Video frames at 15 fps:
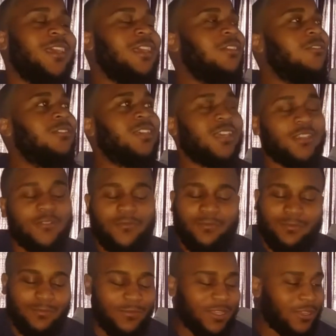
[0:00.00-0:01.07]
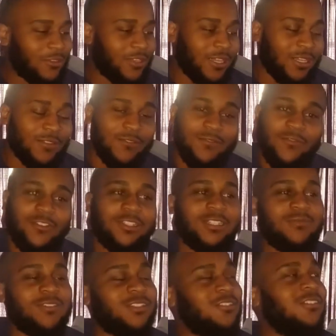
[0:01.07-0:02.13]
Hey, eh, okay, man, okay, first
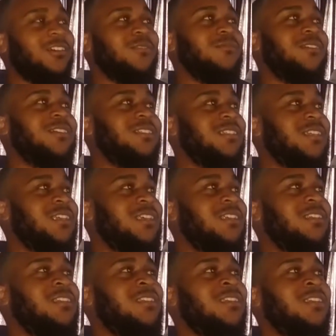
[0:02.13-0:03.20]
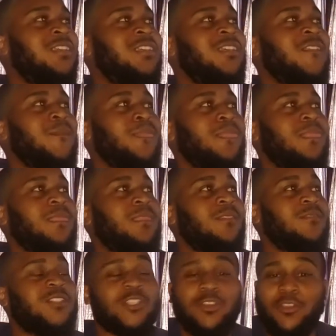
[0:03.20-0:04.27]
let me start by saying
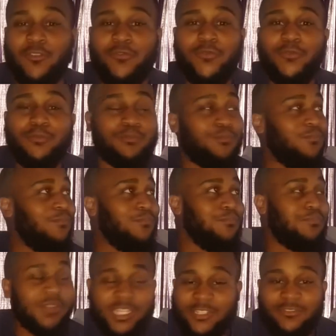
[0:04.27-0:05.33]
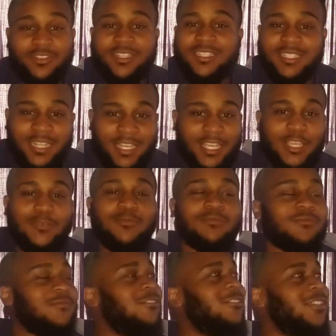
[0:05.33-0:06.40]
sorry for butchering his name,
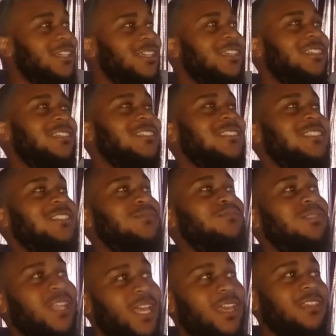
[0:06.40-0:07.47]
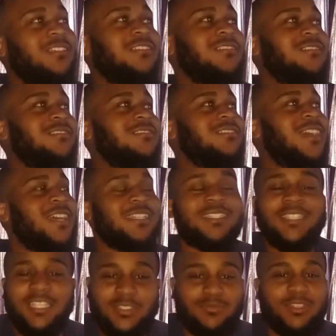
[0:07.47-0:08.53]
okay? It's Black, not
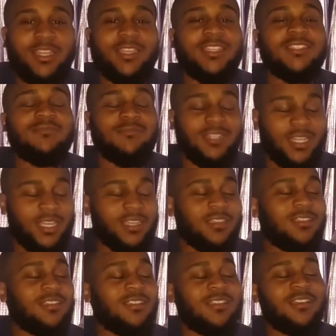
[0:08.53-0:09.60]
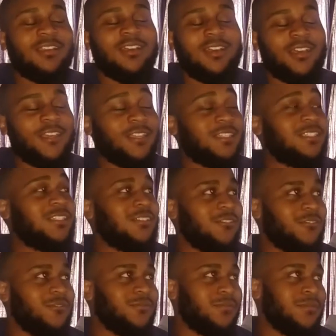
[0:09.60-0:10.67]
Six Black, it's Black. Alright,
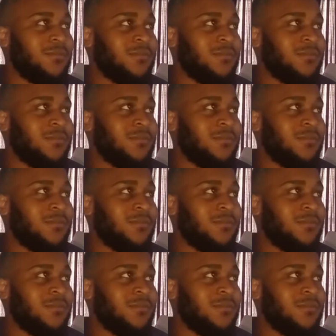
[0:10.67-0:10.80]
so